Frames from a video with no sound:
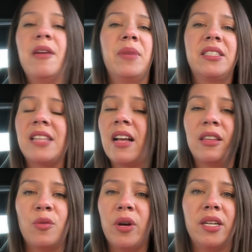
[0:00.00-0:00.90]

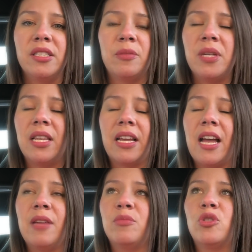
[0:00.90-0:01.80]
exactly where I need to be. Like,
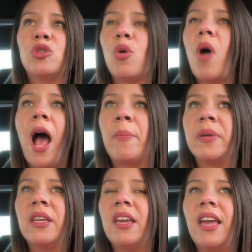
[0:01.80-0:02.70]
I am so
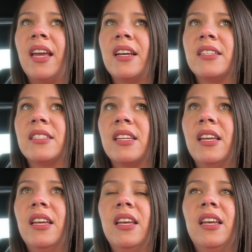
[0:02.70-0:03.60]
happy, and
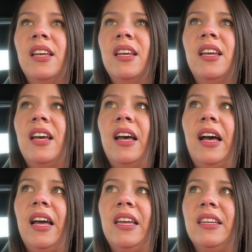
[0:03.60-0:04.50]

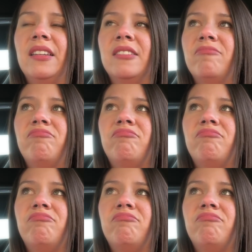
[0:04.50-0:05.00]
I